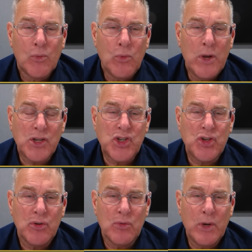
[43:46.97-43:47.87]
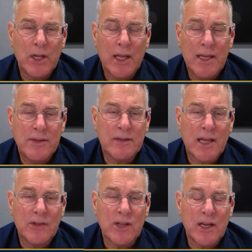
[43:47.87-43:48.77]
which will aid the
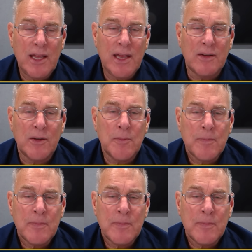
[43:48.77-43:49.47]
task at hand.